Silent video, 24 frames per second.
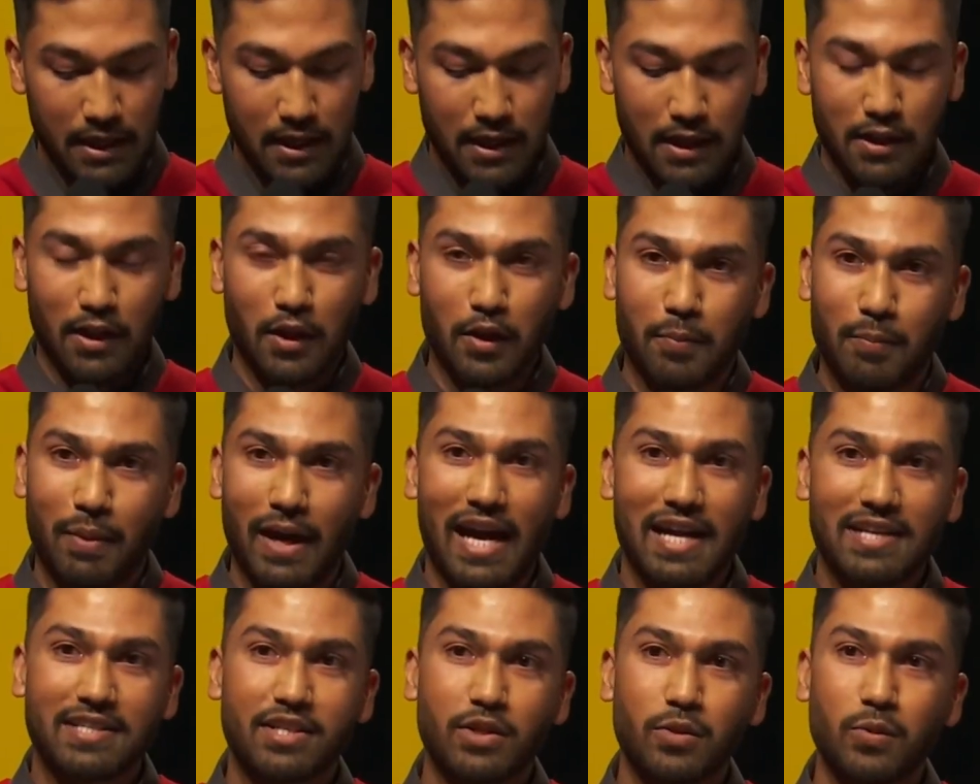Look
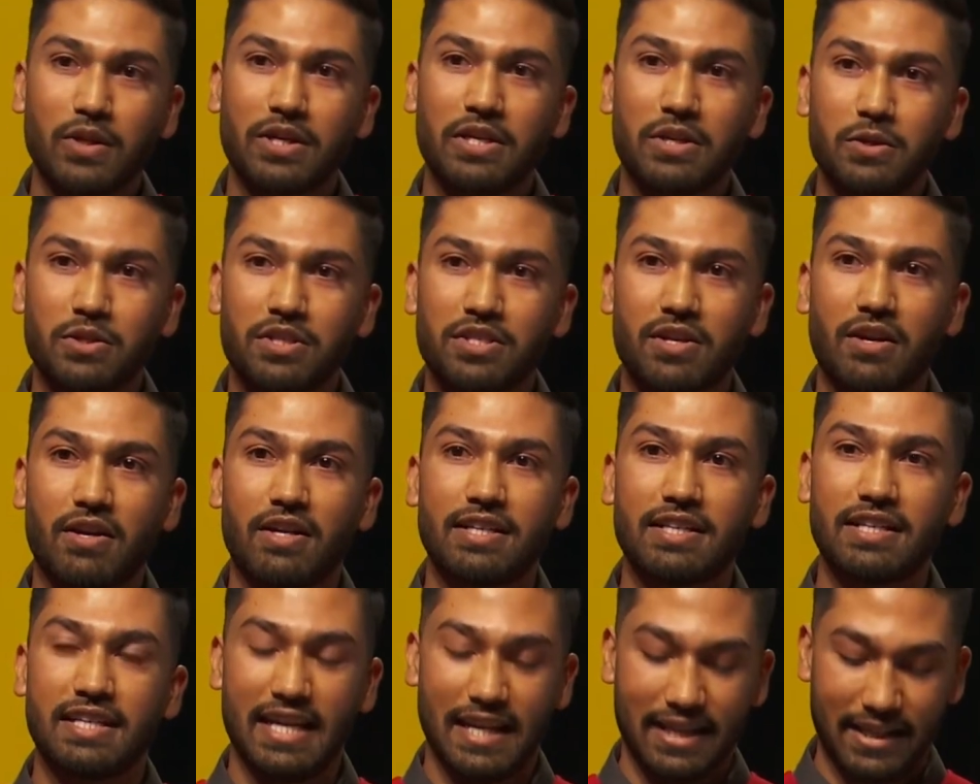back to where you
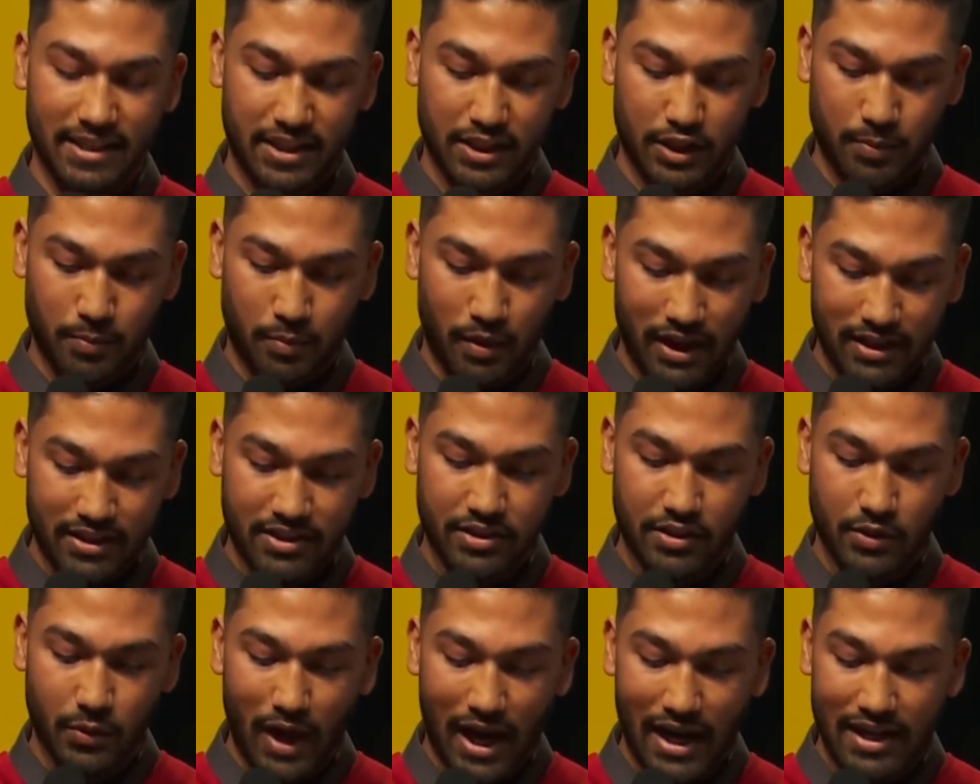started and express
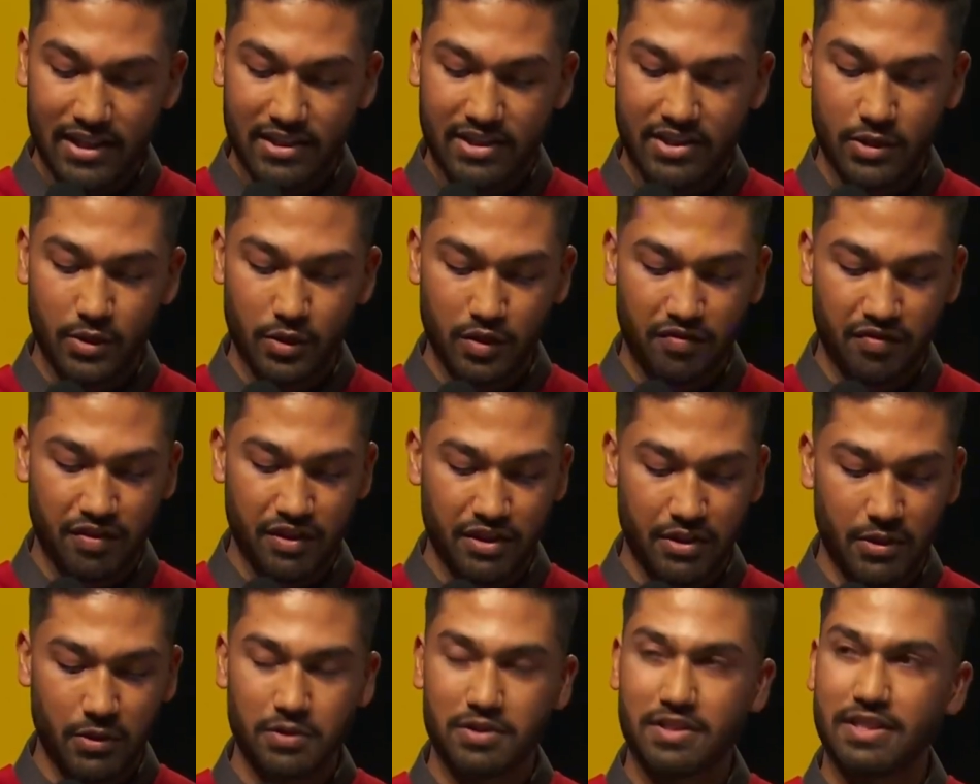gratitude for
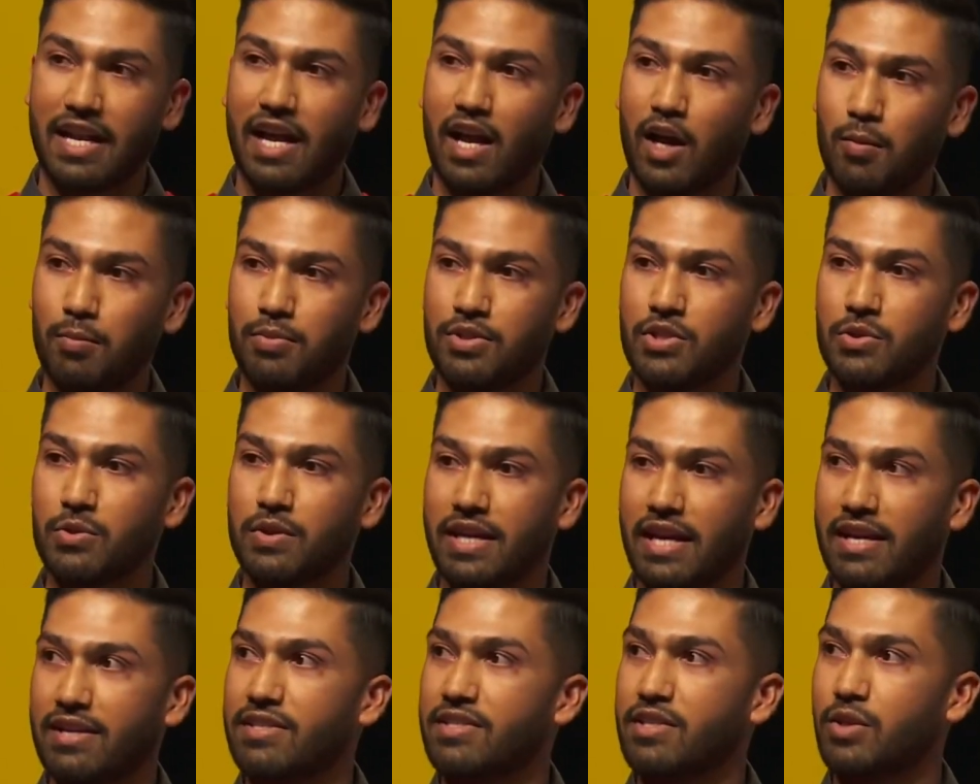those that helped you
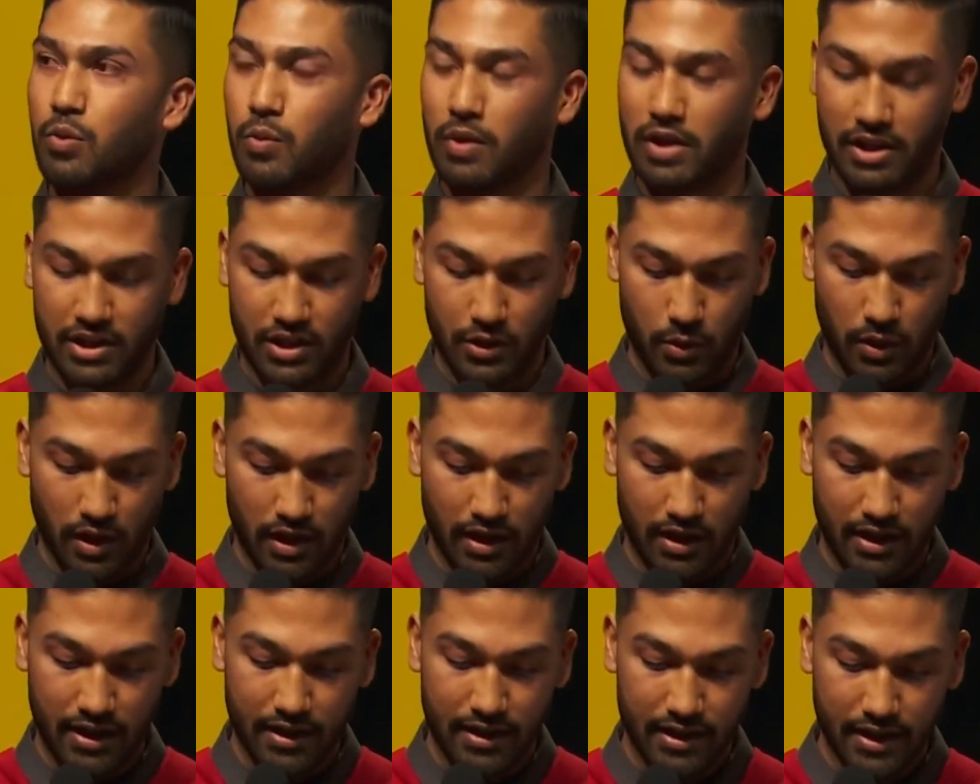get to where you
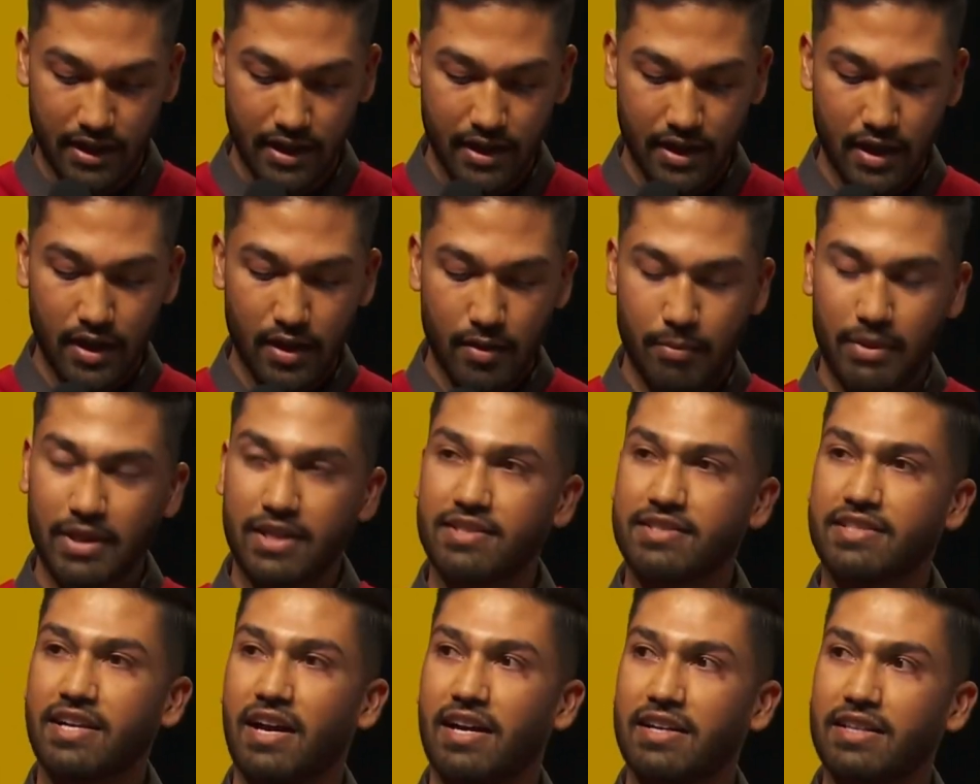are.
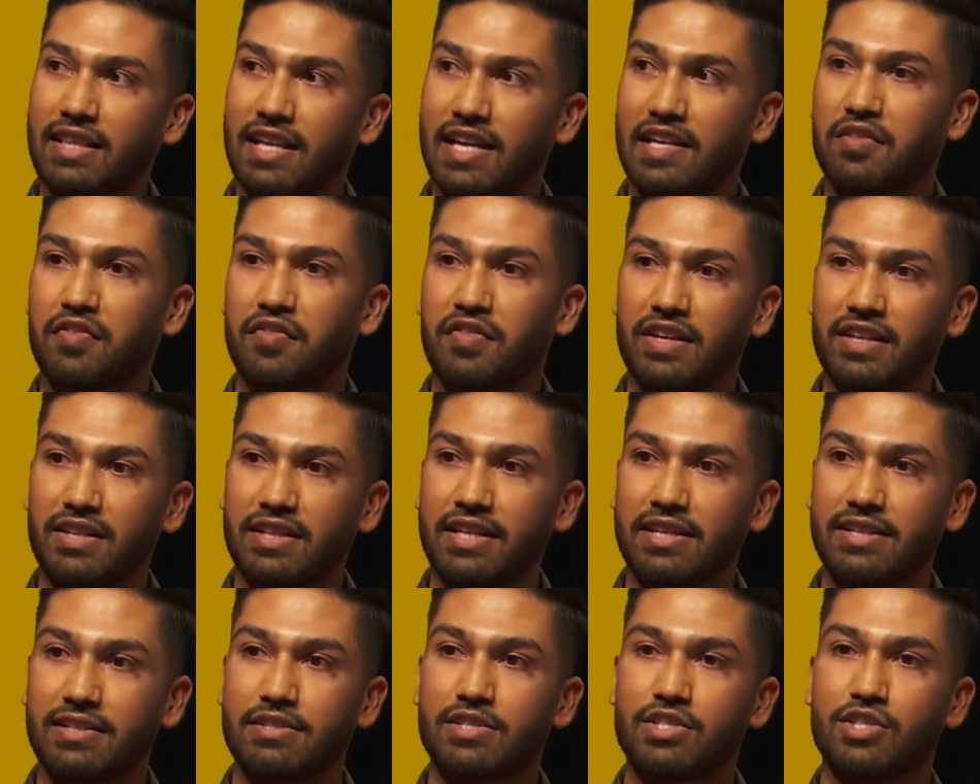Because unlike feelings